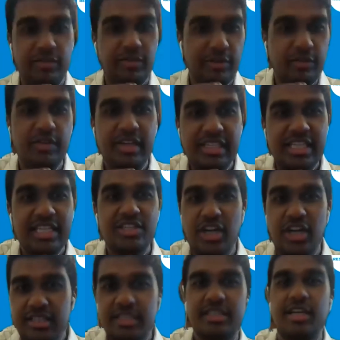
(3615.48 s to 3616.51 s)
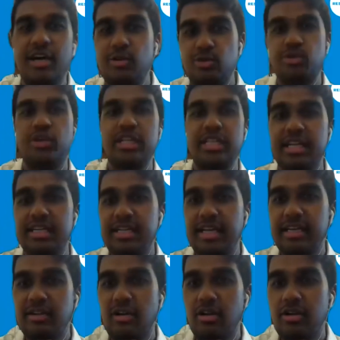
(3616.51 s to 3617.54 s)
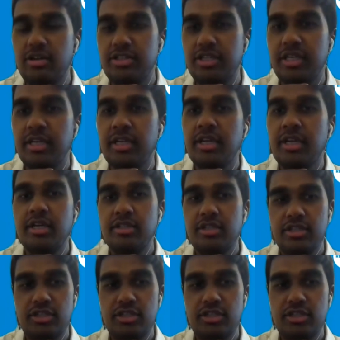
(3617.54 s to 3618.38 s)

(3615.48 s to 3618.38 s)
will teach others how to run that technology. It's